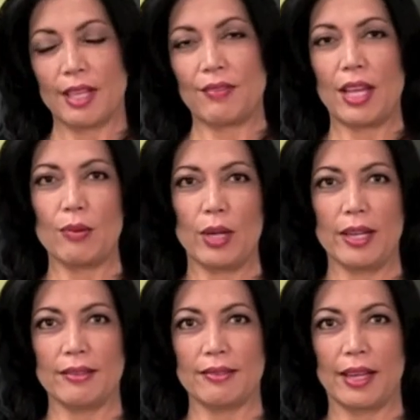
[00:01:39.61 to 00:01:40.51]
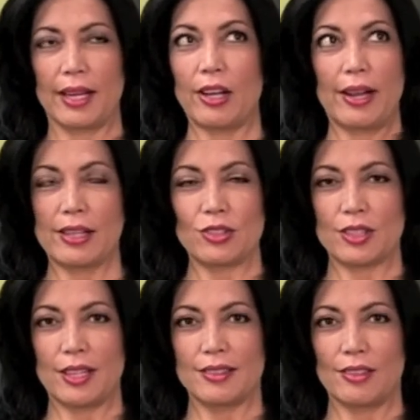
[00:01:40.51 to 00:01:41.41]
I've gained weight, I gotta go
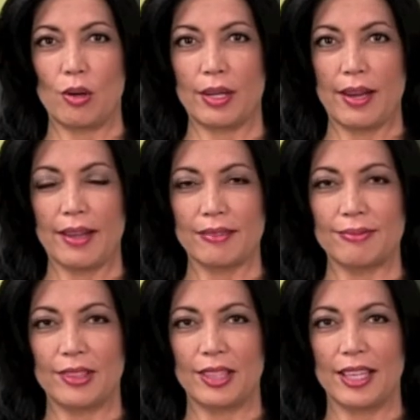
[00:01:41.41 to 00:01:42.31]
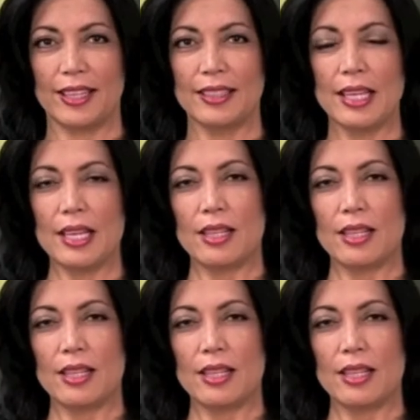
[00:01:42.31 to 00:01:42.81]
exercise and go on a diet, okay?